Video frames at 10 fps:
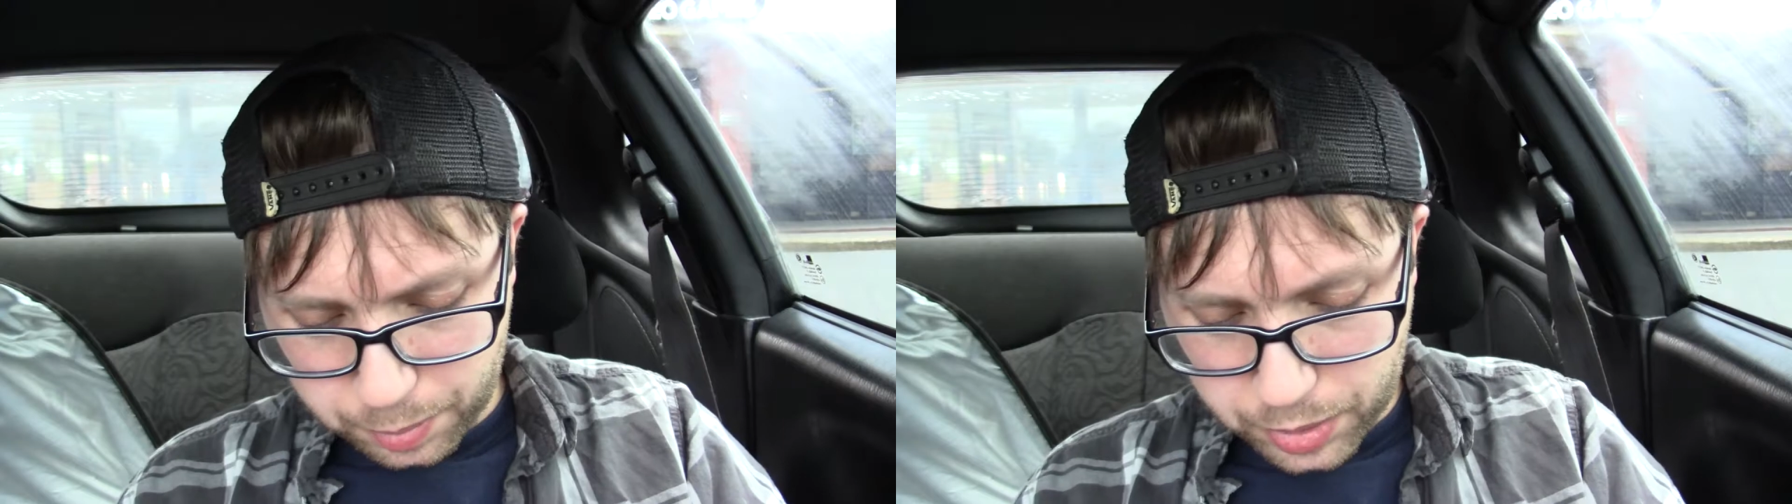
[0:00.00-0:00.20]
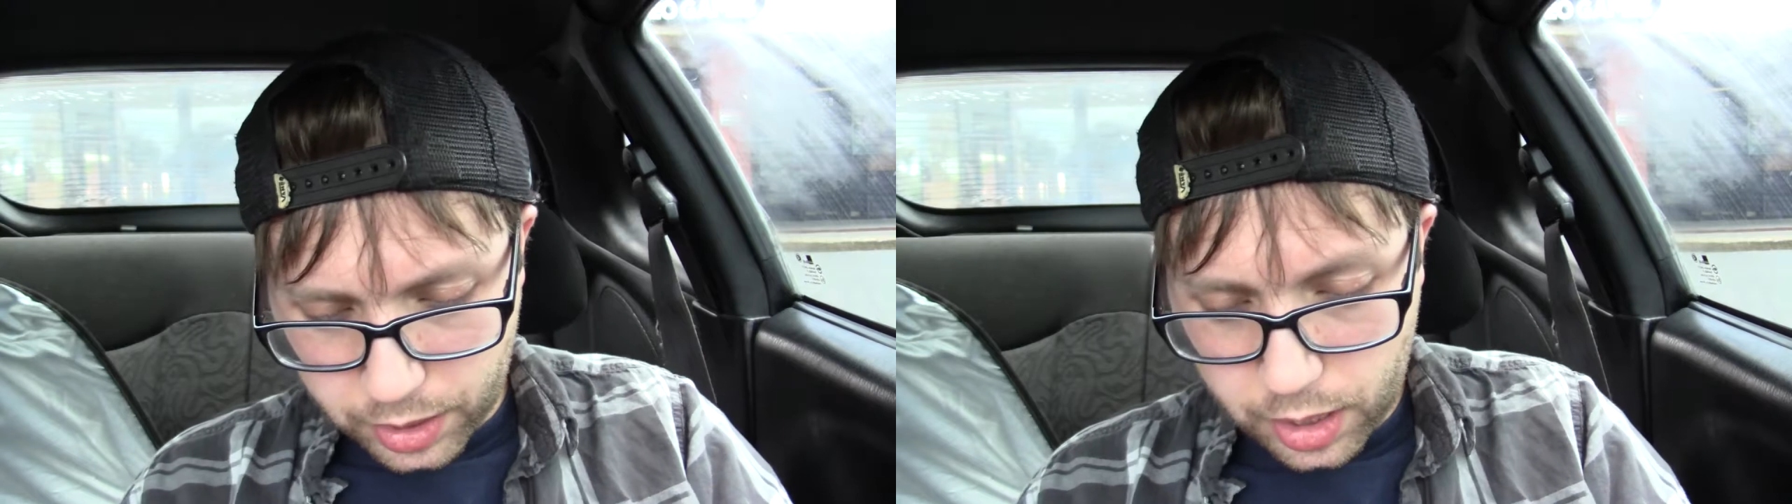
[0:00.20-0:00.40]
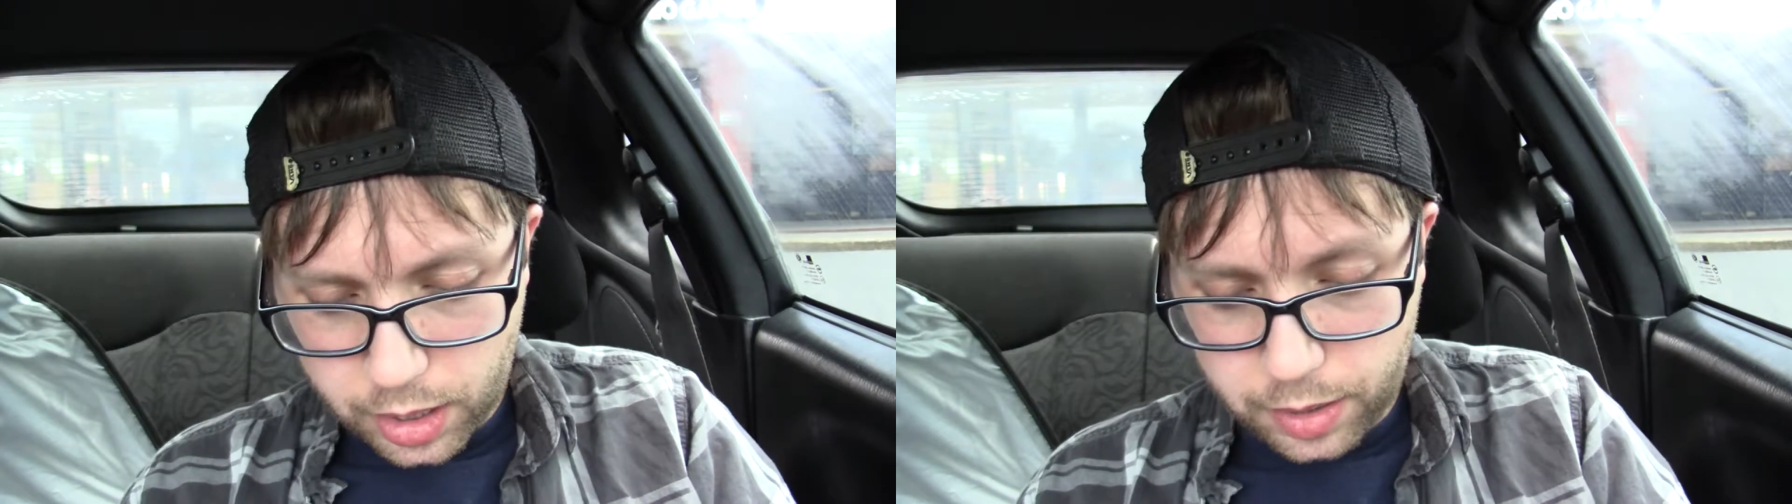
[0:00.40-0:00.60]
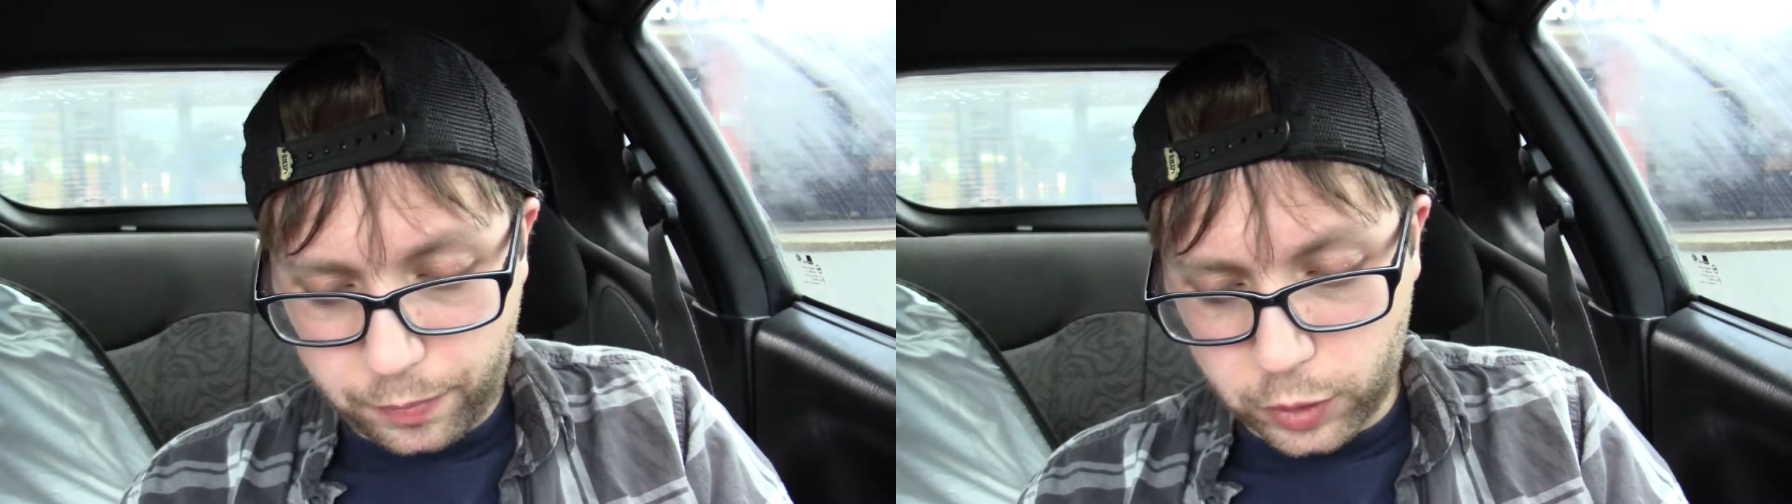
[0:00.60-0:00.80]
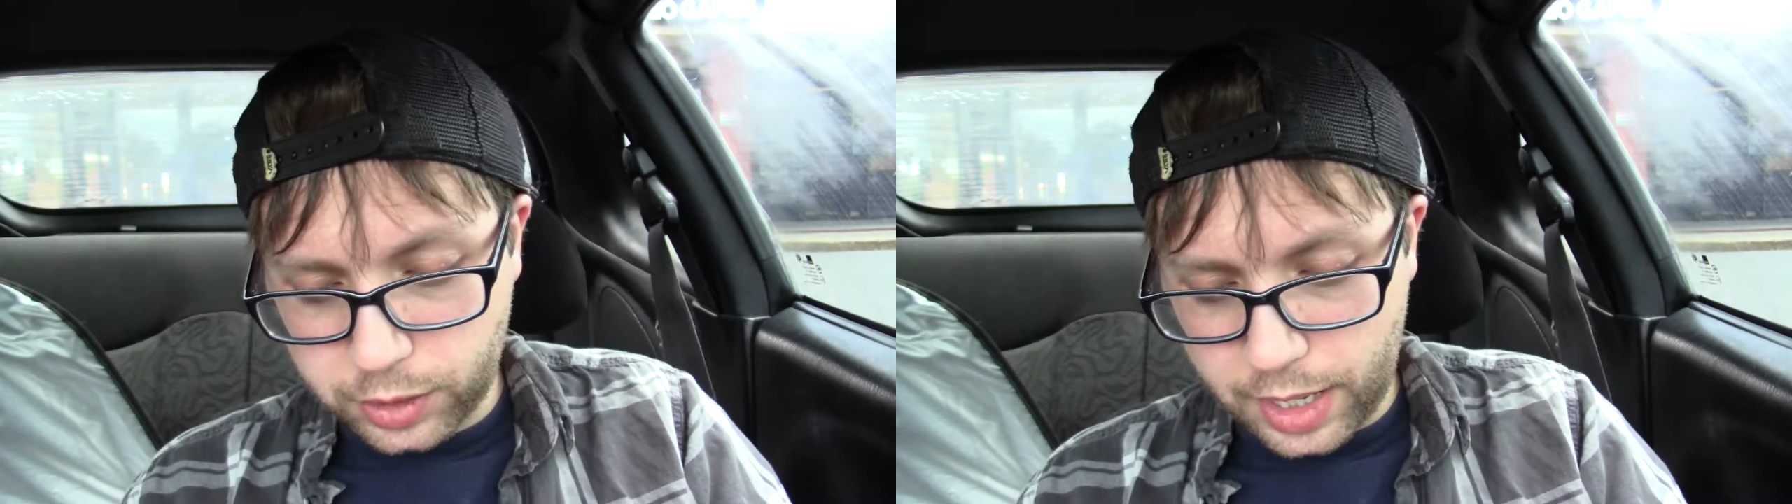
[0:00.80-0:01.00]
But uh,
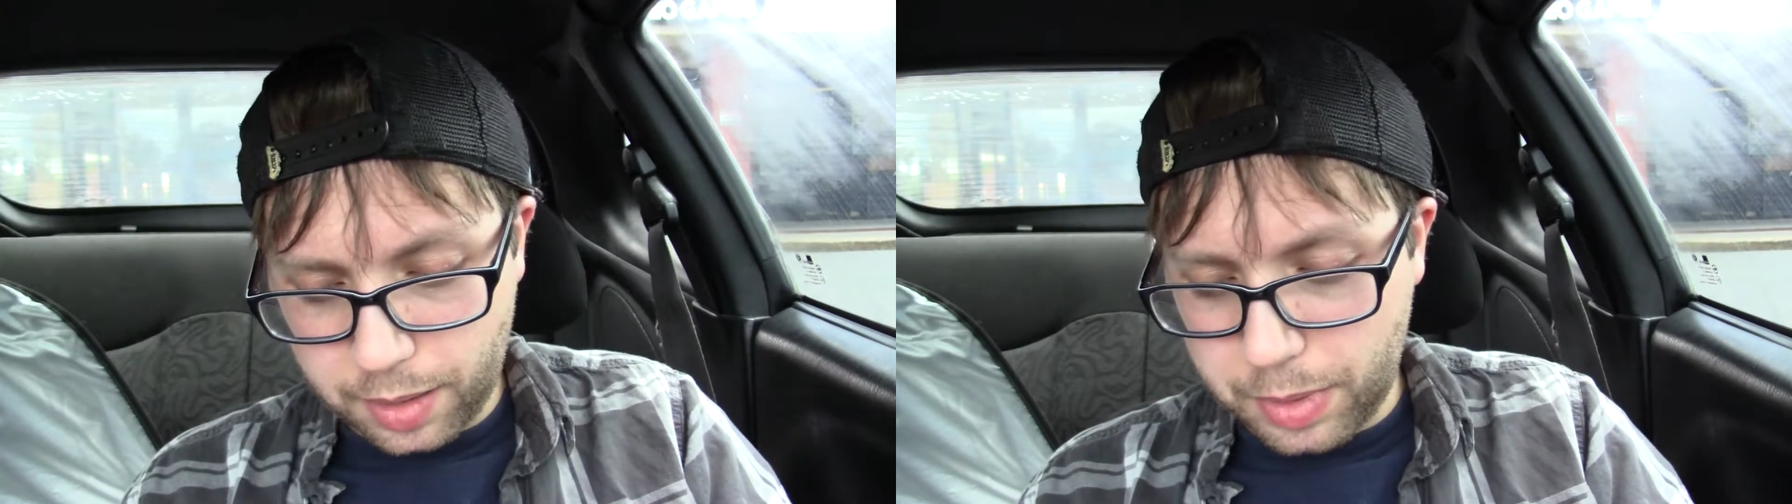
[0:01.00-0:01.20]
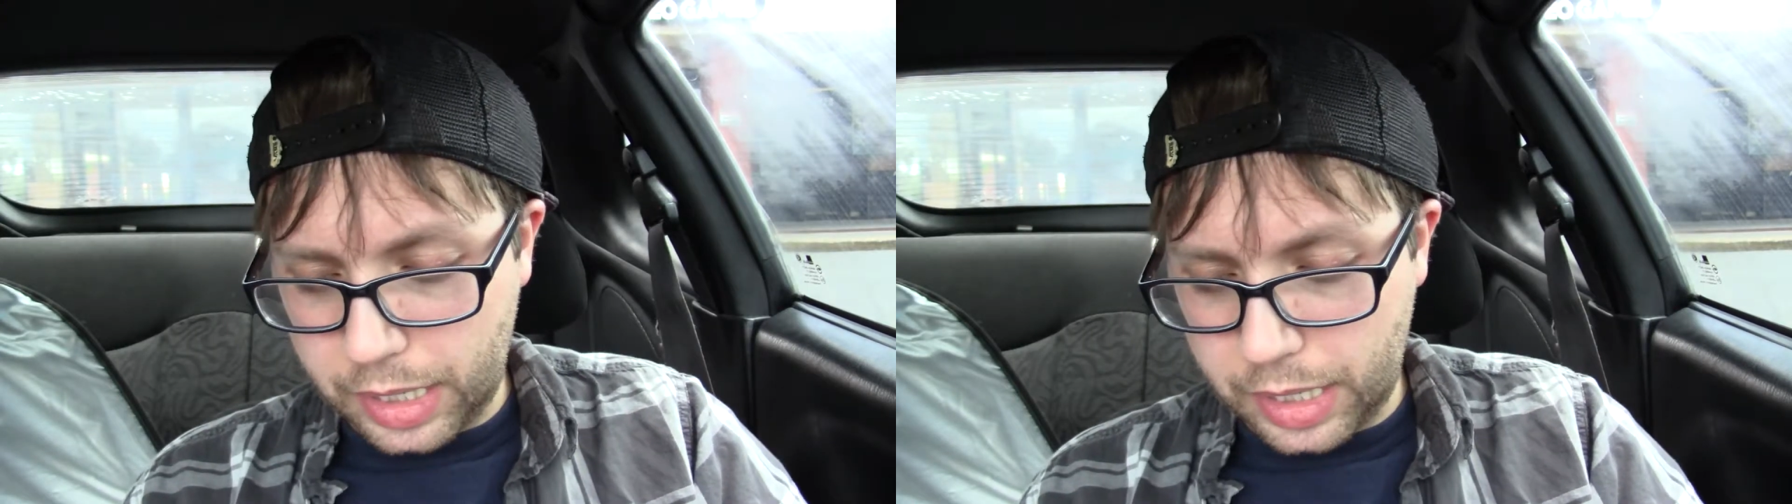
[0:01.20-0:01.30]
first game